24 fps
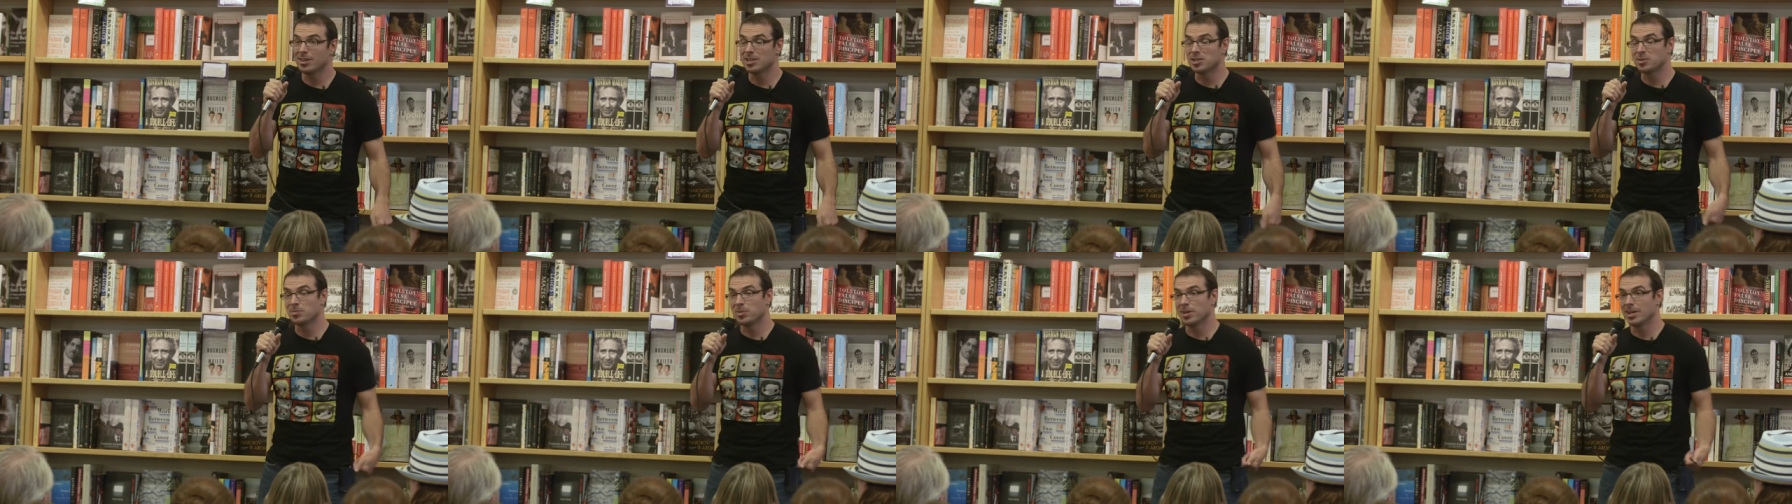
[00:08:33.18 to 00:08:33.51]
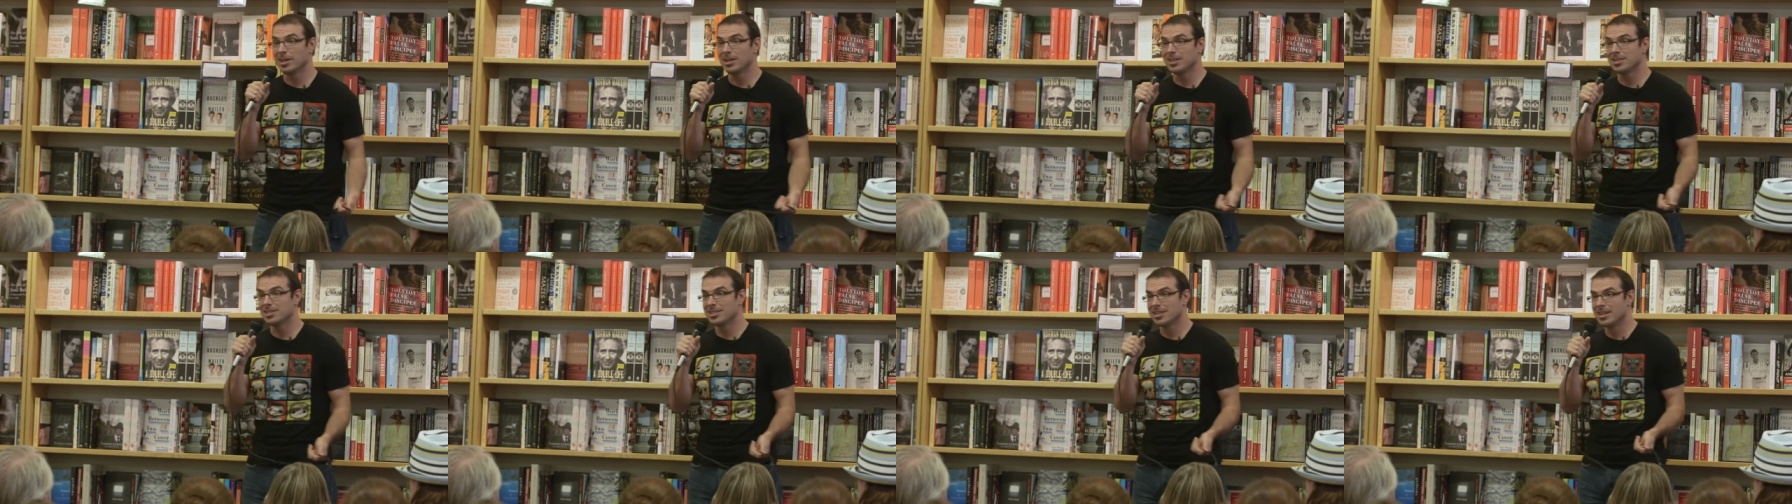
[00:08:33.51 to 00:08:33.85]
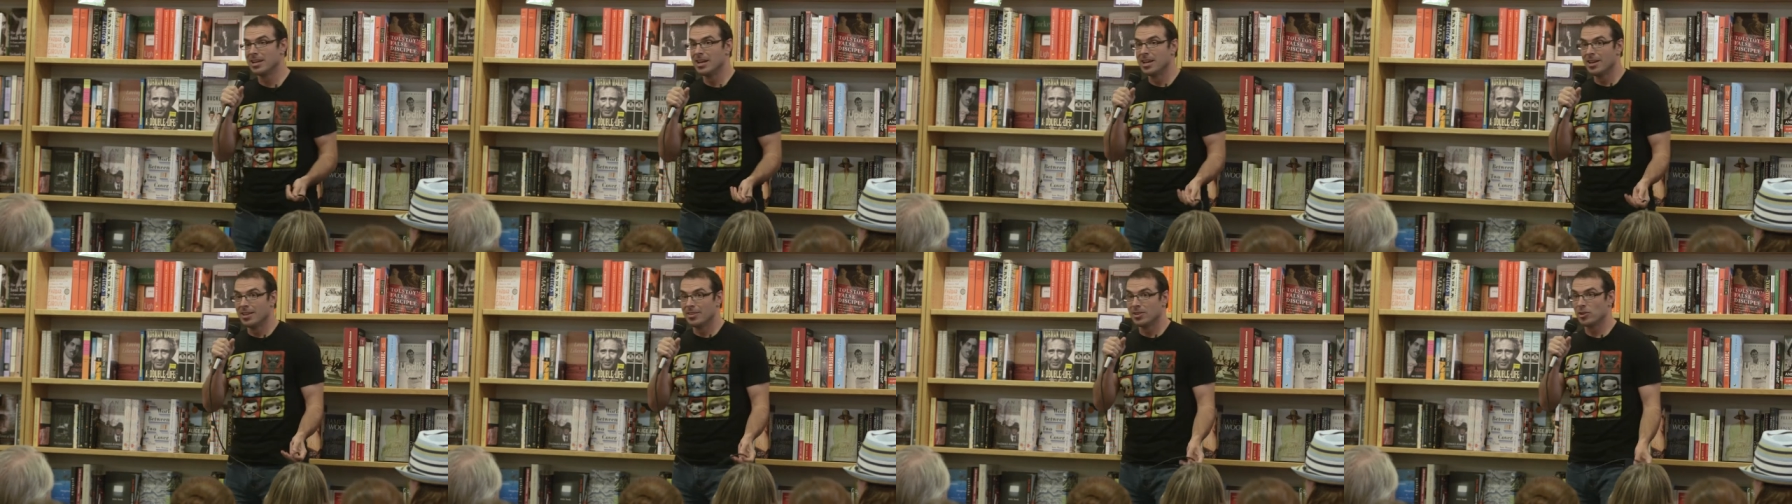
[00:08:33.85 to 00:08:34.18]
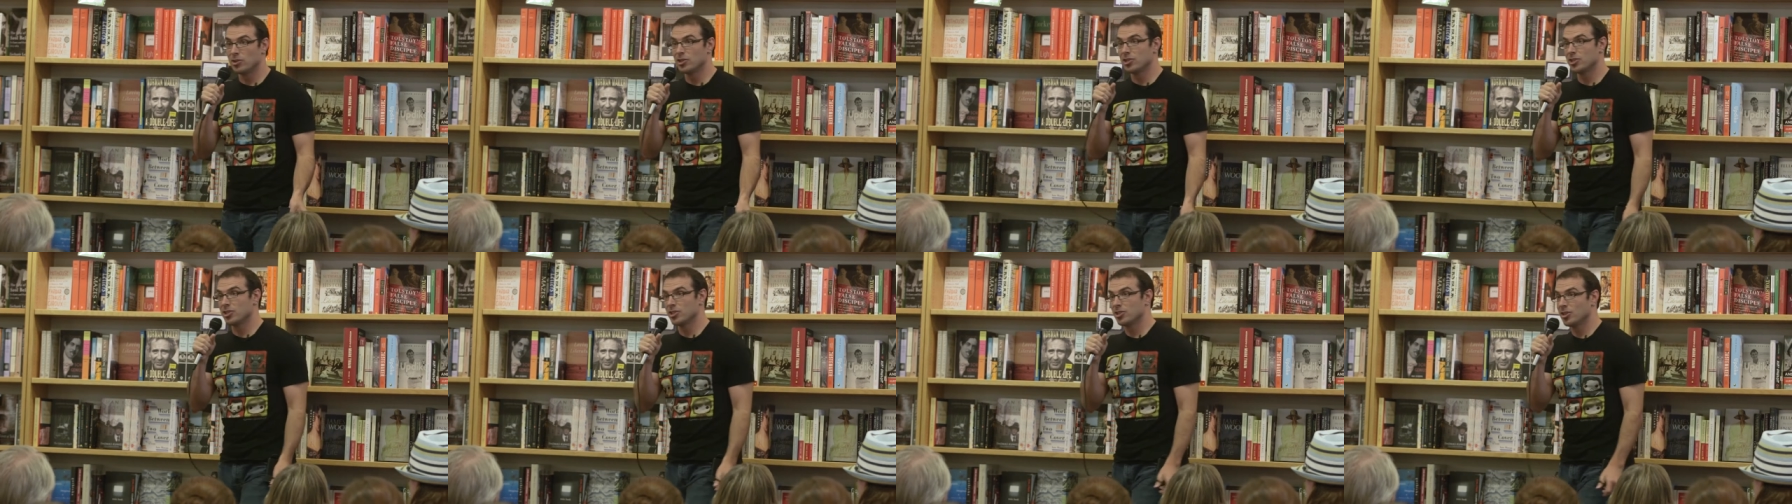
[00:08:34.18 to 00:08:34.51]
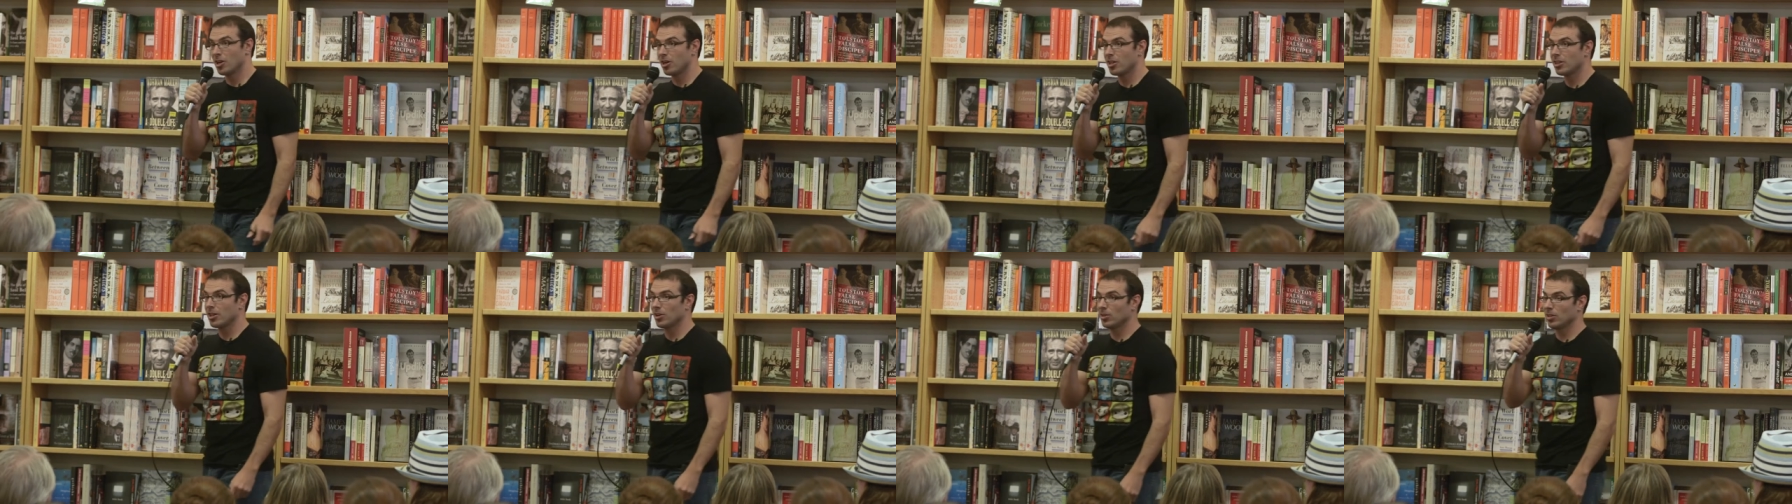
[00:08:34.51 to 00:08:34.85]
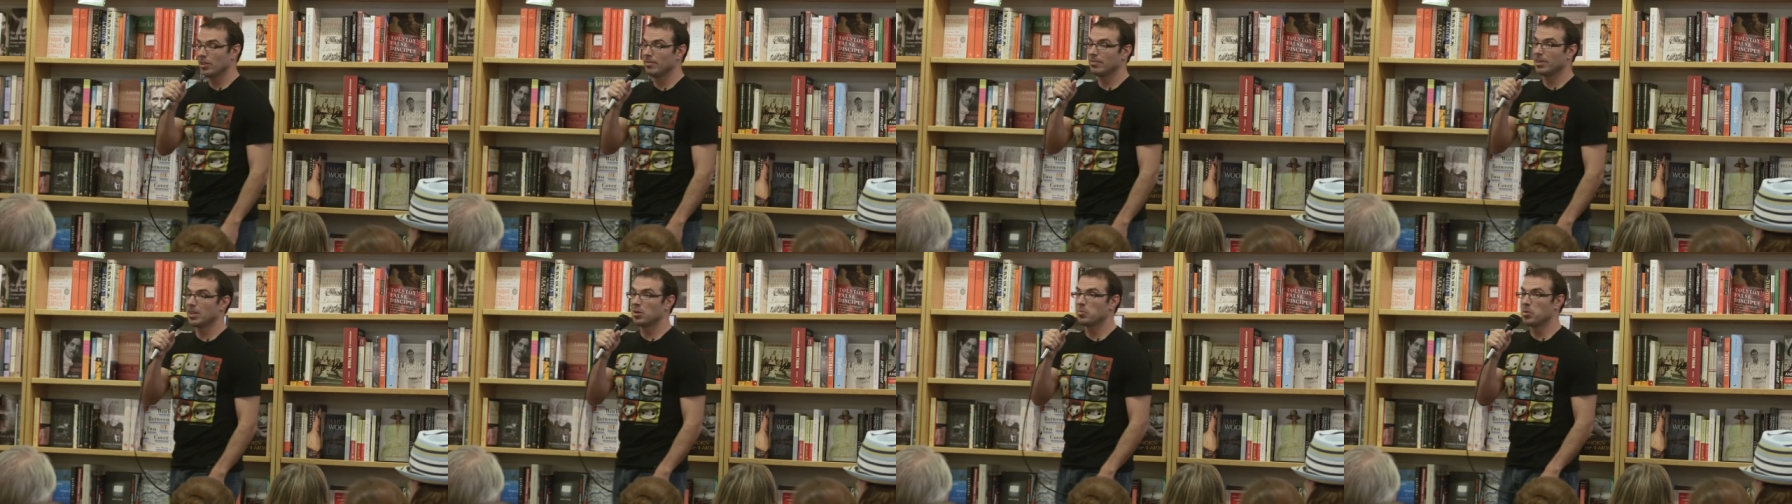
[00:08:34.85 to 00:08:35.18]
this place." They're just stuck there
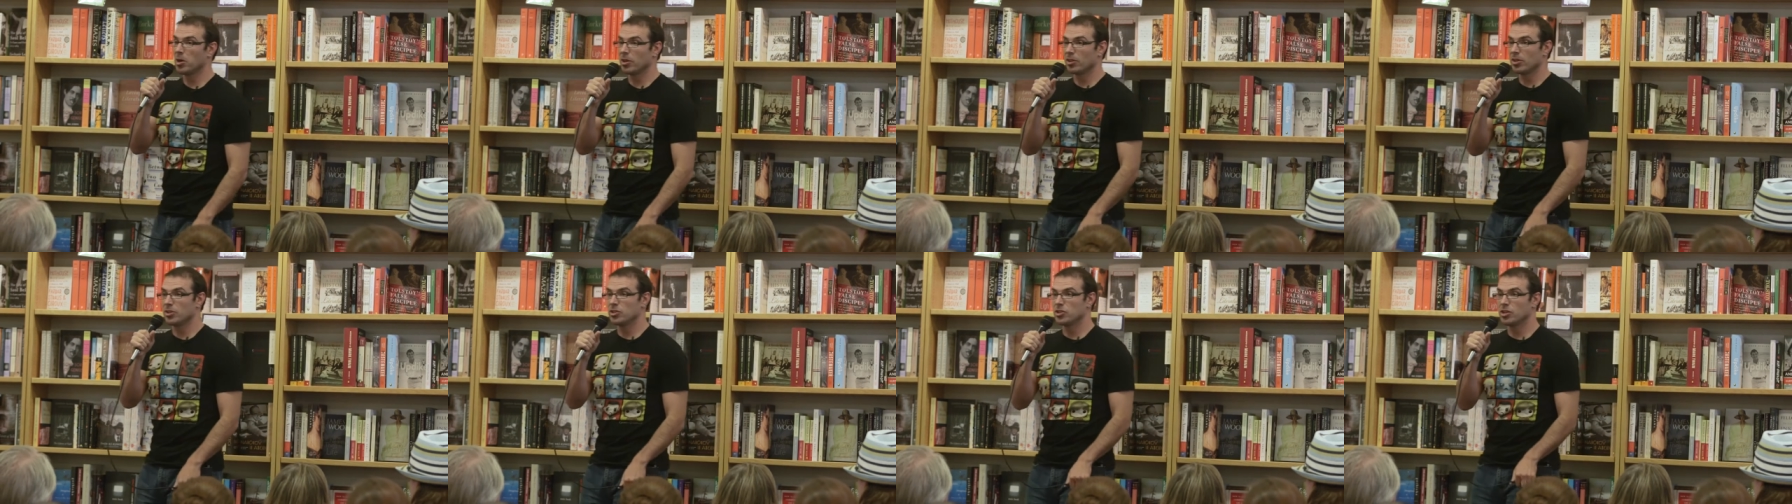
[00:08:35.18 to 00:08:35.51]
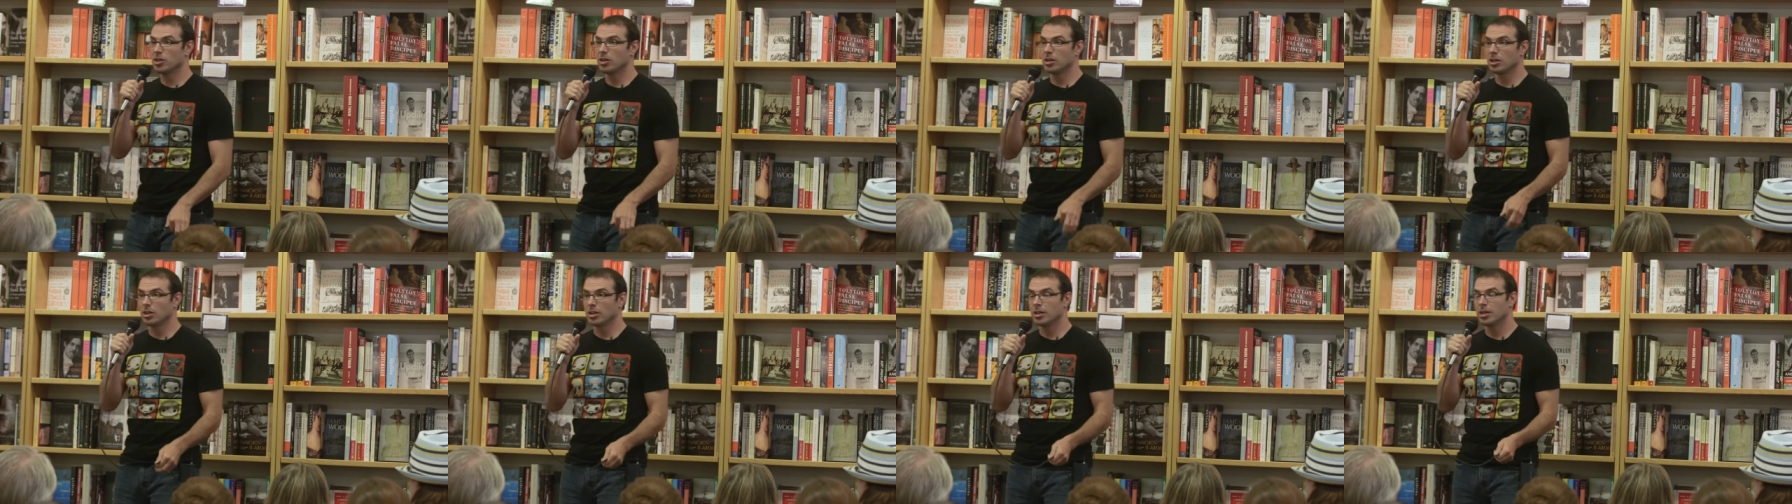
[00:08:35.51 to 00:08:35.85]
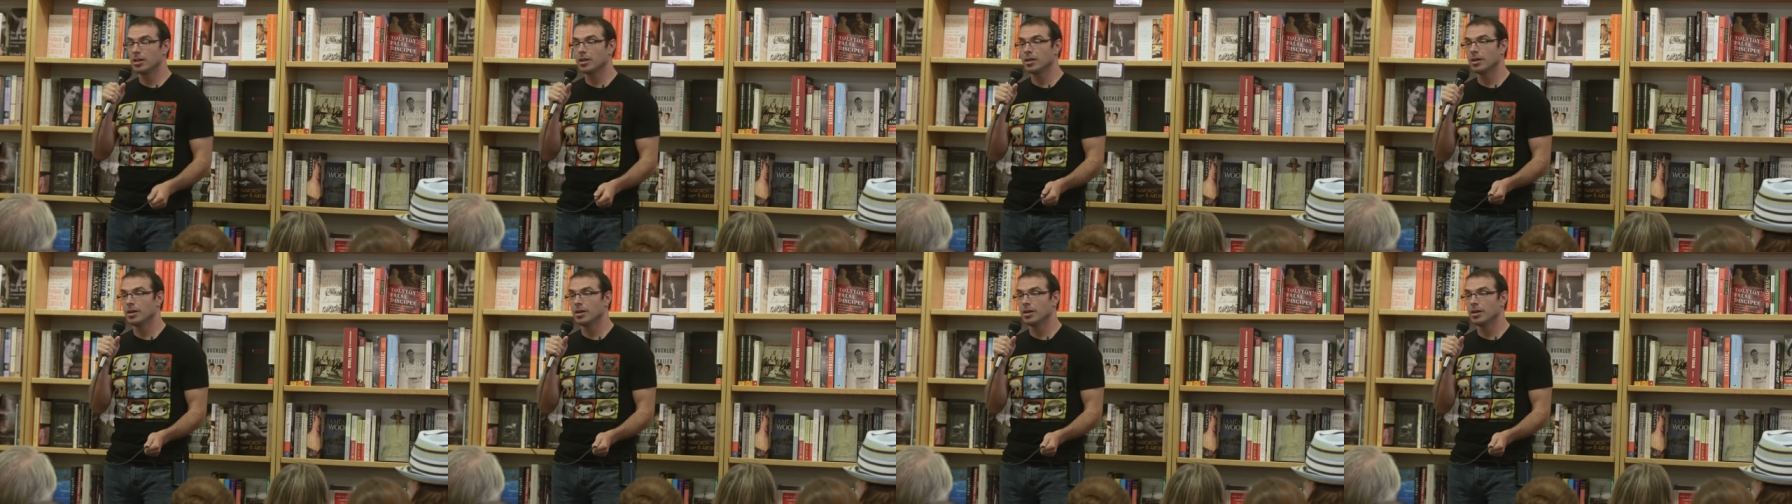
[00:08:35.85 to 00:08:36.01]
living among the junk.